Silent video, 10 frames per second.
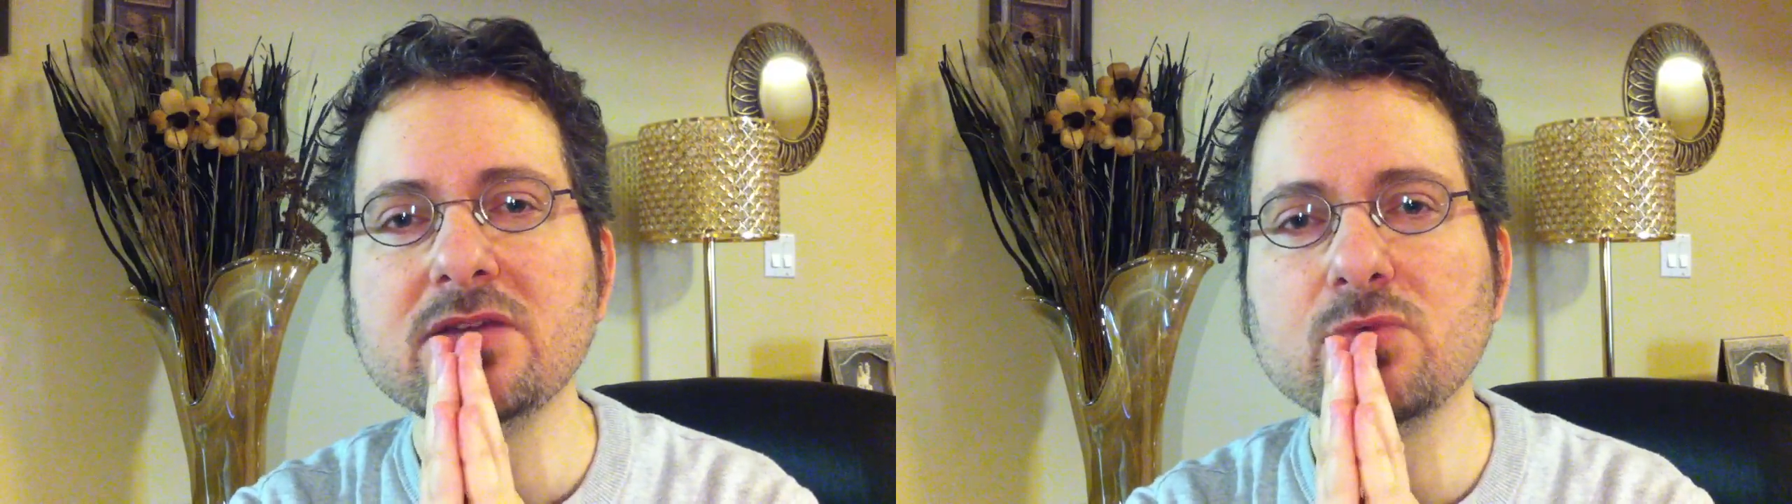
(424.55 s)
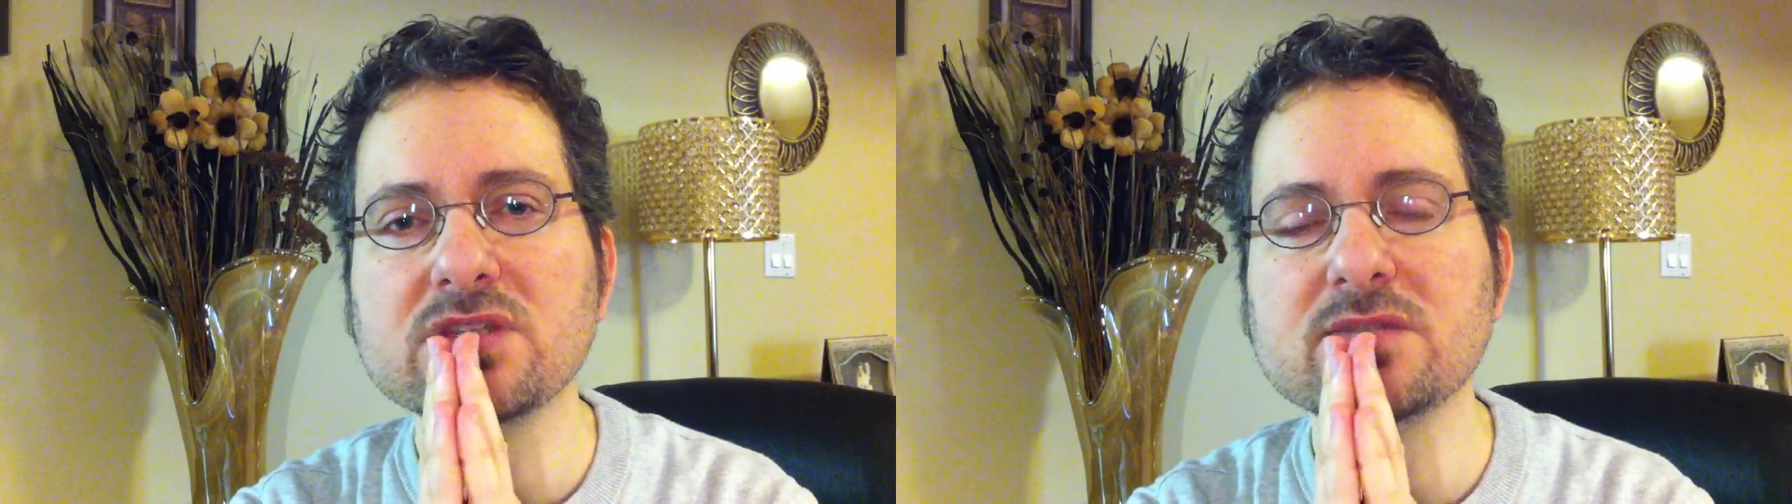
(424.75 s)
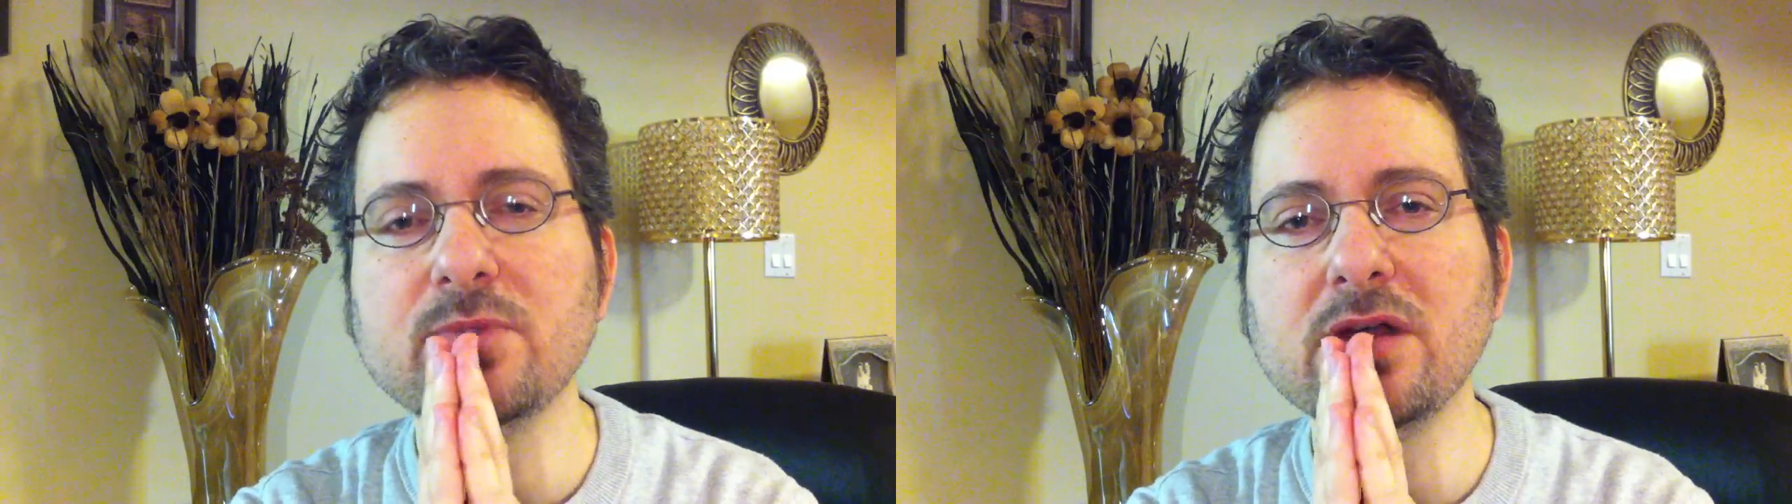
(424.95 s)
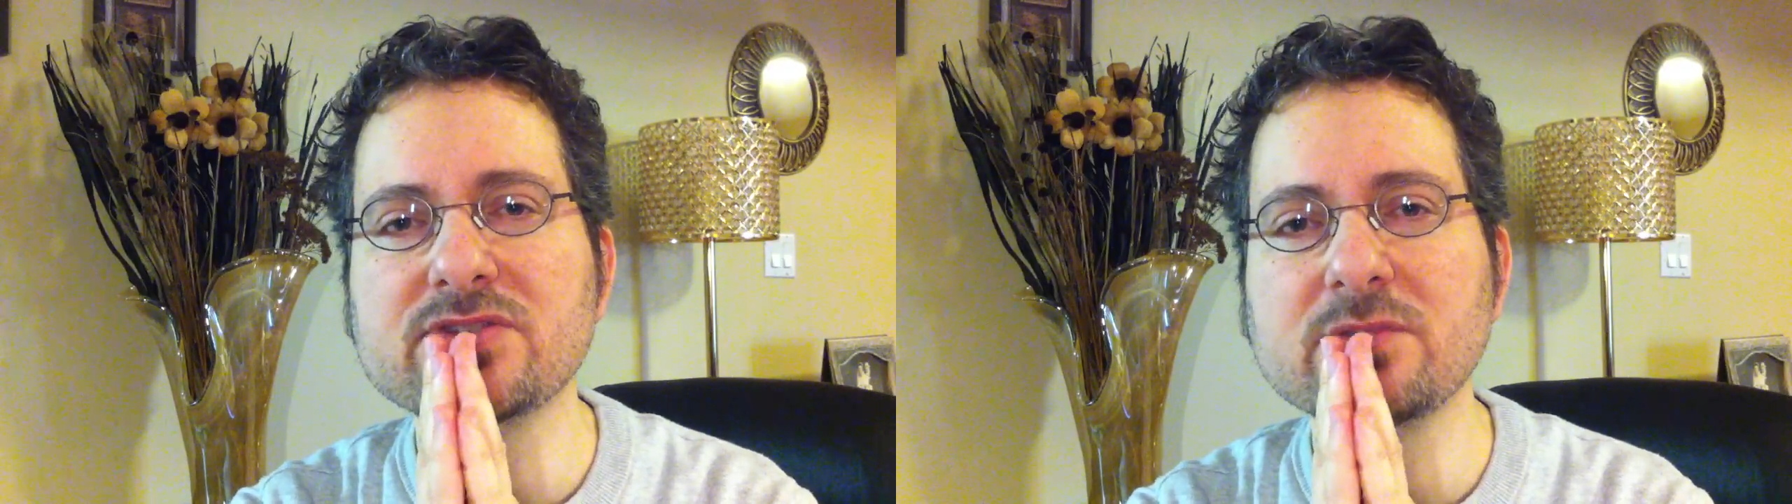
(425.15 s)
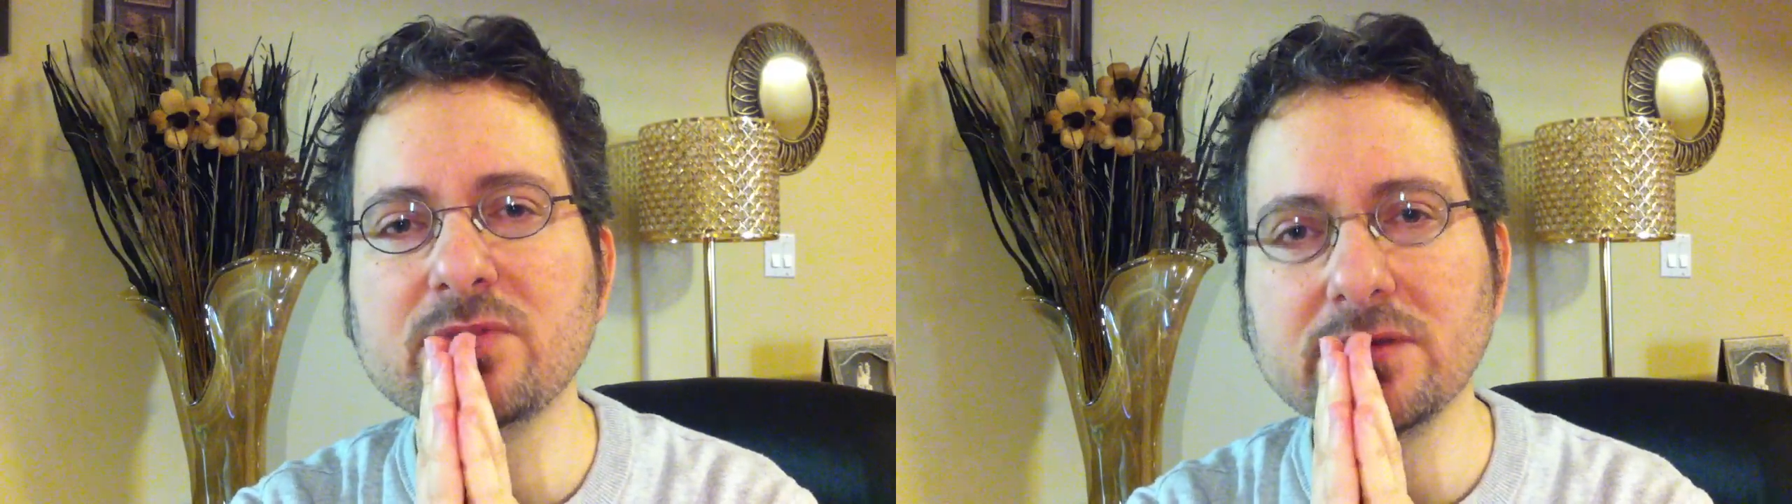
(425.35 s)

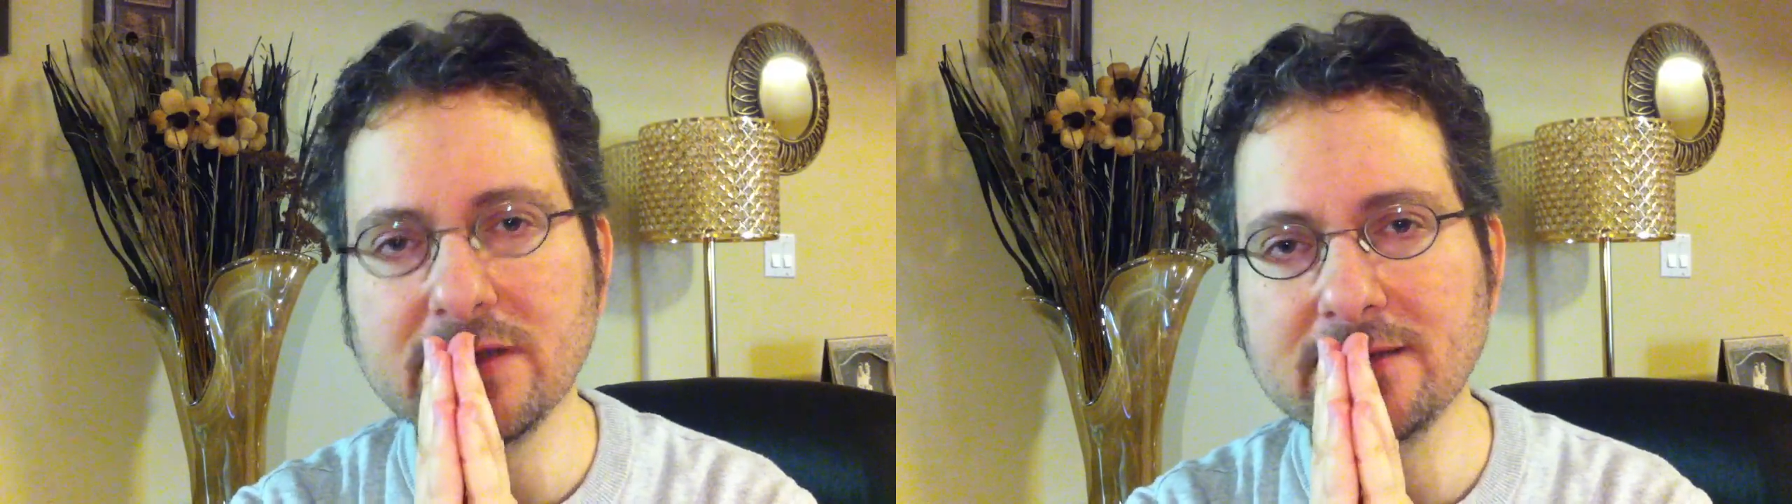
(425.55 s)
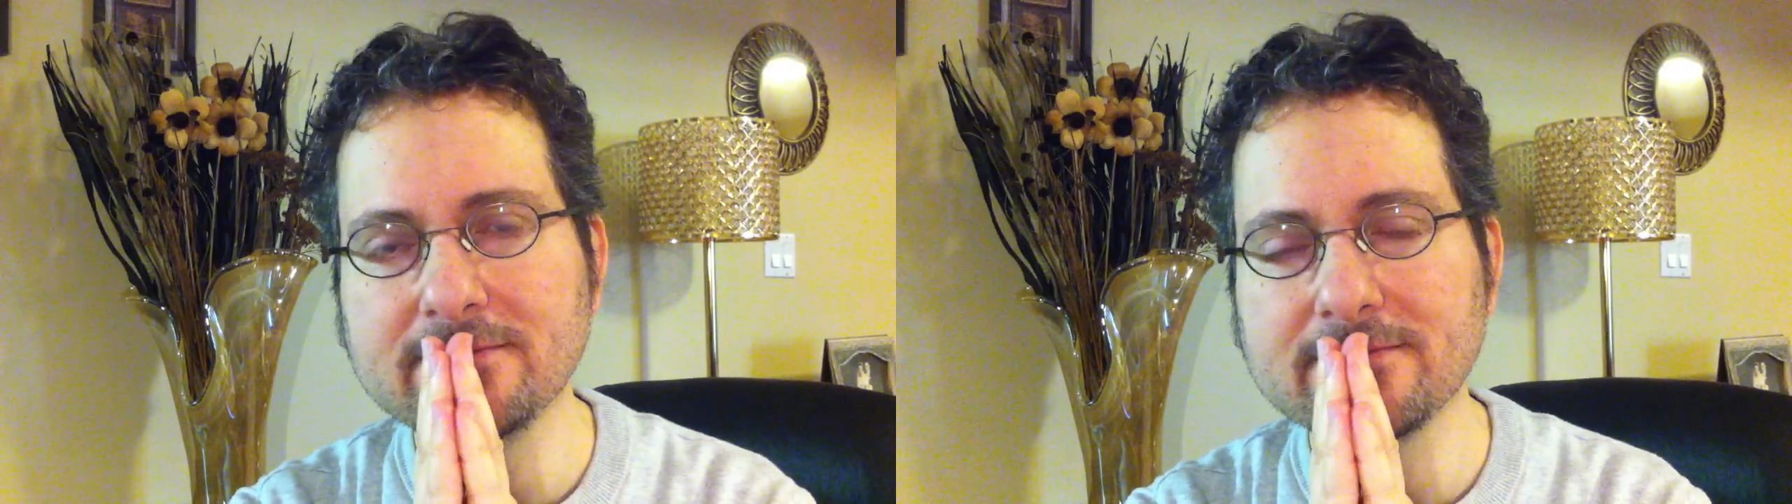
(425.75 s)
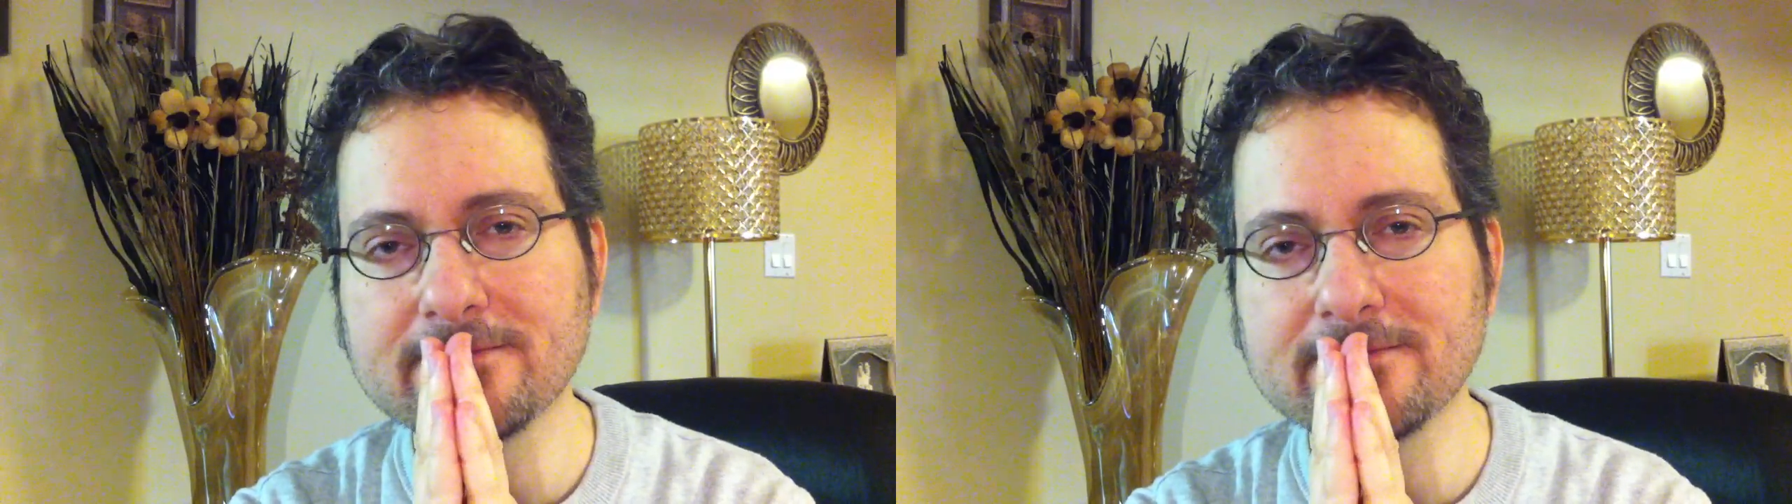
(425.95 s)
responsibility.